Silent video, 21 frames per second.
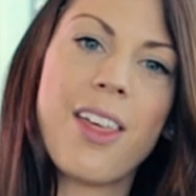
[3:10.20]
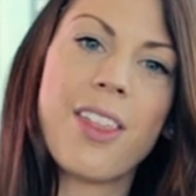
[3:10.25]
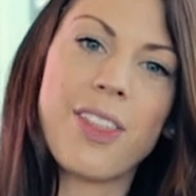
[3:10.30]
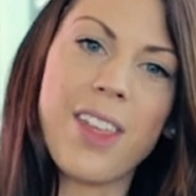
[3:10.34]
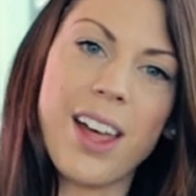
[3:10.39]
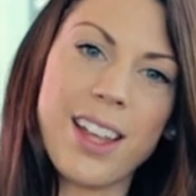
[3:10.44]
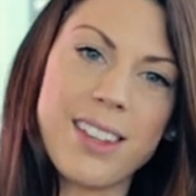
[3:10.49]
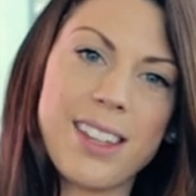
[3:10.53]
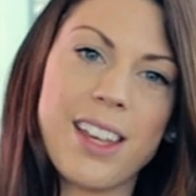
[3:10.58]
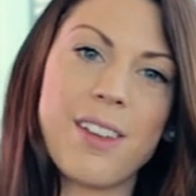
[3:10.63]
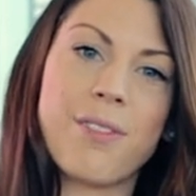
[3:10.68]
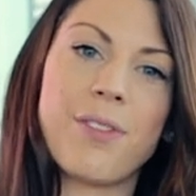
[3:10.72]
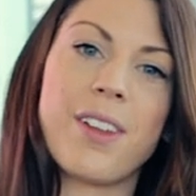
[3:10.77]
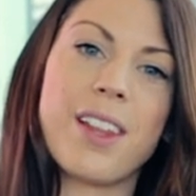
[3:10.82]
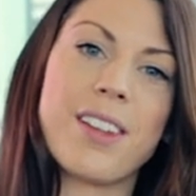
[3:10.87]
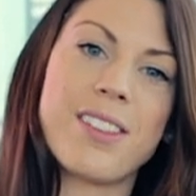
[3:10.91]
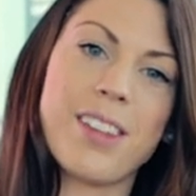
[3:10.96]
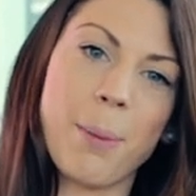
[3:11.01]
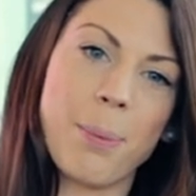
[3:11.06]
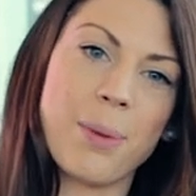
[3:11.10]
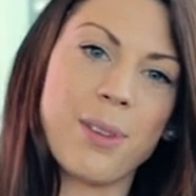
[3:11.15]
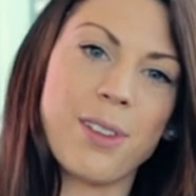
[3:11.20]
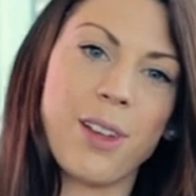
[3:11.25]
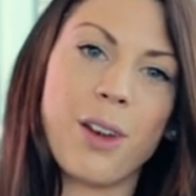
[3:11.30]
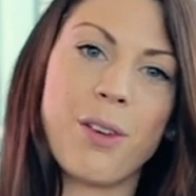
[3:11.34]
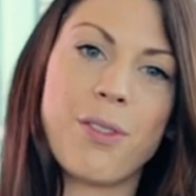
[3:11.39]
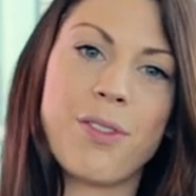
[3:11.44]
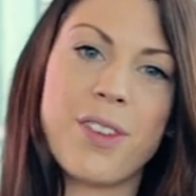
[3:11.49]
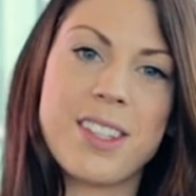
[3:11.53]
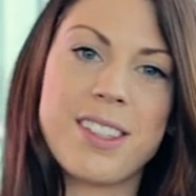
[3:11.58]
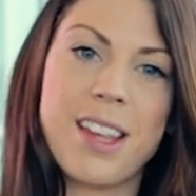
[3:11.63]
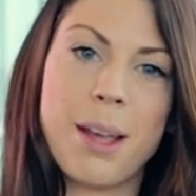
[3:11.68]
That's it for this episode
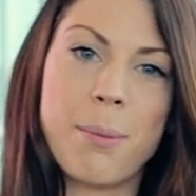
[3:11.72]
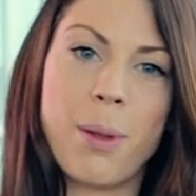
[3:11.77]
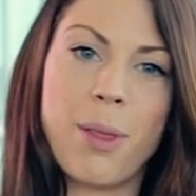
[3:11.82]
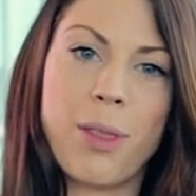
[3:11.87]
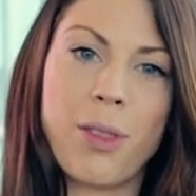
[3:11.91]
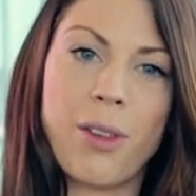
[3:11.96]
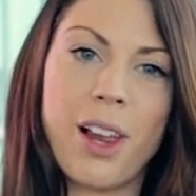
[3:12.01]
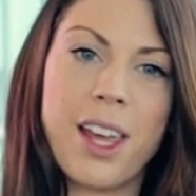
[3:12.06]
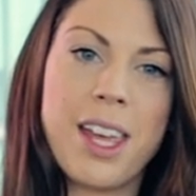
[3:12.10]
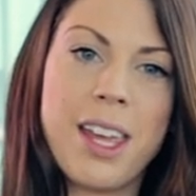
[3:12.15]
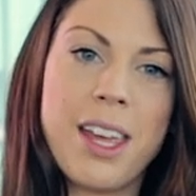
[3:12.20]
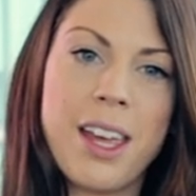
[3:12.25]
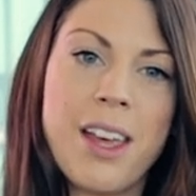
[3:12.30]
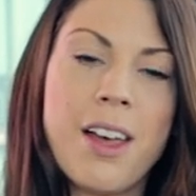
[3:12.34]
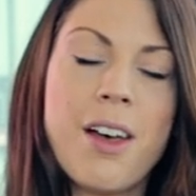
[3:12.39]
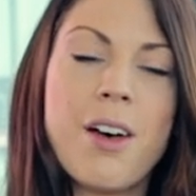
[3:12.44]
of FinTech Monthly.